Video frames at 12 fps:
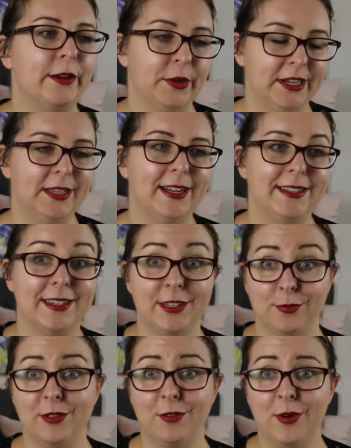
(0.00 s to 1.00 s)
realizes
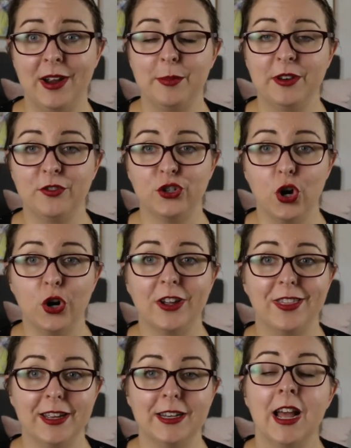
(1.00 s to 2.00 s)
with quite a bit of shock
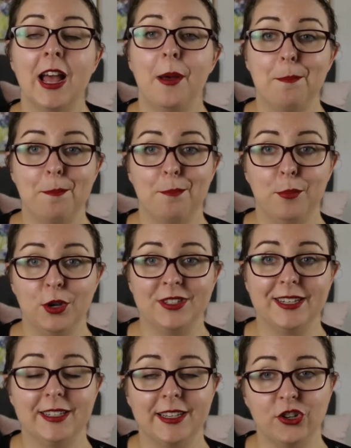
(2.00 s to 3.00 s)
that
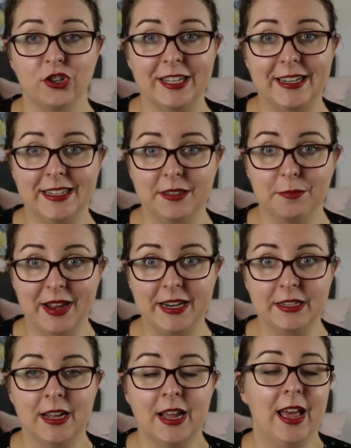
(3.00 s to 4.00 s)
Mercy is actually his mate.